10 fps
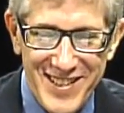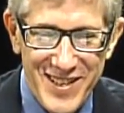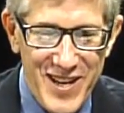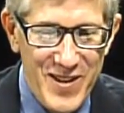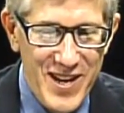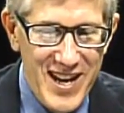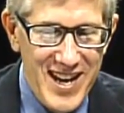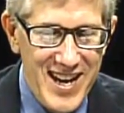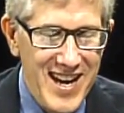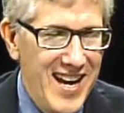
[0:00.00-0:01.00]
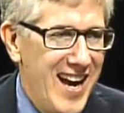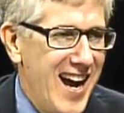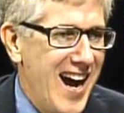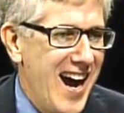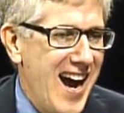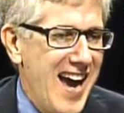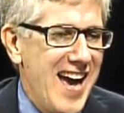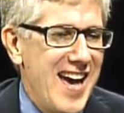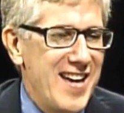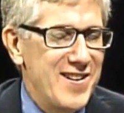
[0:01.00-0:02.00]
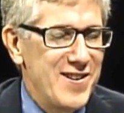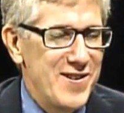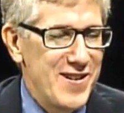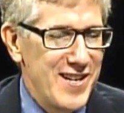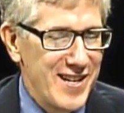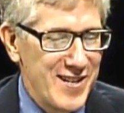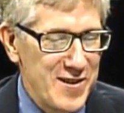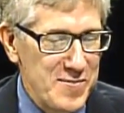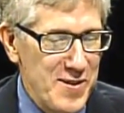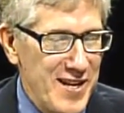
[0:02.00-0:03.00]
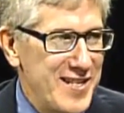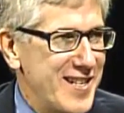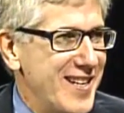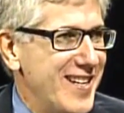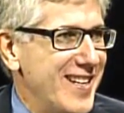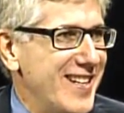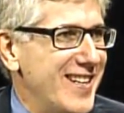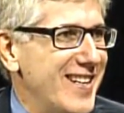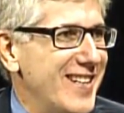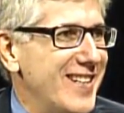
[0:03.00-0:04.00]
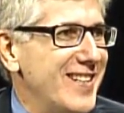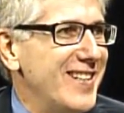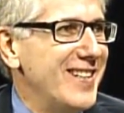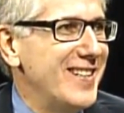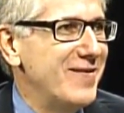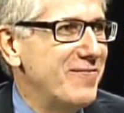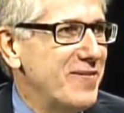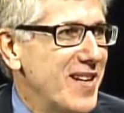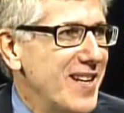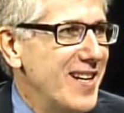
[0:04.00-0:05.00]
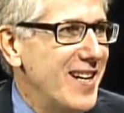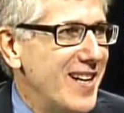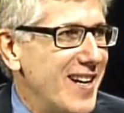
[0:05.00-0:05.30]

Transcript: So uh, I, I, don't know, a uh, curmudgeon. Uh, -huh. Uh,